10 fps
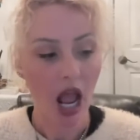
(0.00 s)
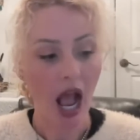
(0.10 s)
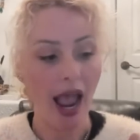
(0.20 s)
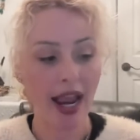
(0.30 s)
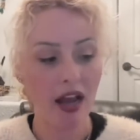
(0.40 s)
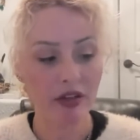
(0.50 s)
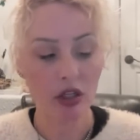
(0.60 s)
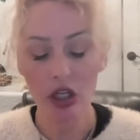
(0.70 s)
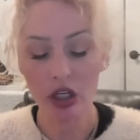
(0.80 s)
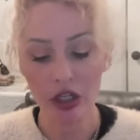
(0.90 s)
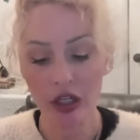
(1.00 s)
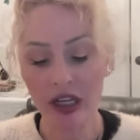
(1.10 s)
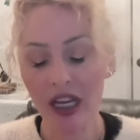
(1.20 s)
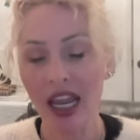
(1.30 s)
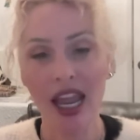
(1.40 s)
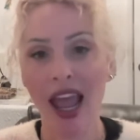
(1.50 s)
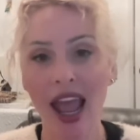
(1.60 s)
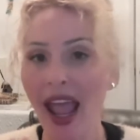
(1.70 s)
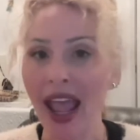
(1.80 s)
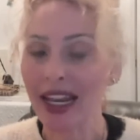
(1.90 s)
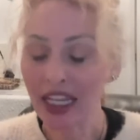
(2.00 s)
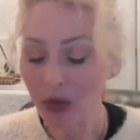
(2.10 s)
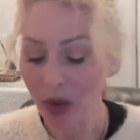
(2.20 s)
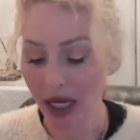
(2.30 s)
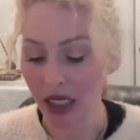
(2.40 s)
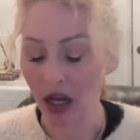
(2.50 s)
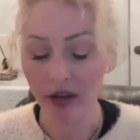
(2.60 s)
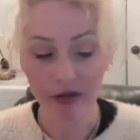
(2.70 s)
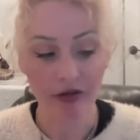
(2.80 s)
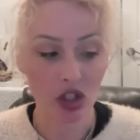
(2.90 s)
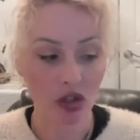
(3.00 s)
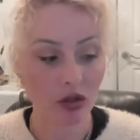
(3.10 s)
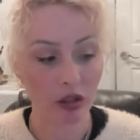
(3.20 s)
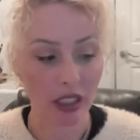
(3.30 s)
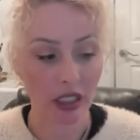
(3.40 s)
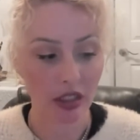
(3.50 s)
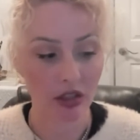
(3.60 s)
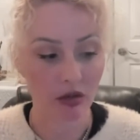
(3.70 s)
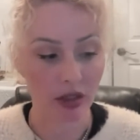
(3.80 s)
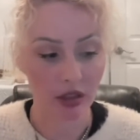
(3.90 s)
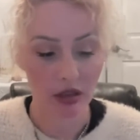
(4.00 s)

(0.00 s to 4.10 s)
I haven't heard anybody official looking into it.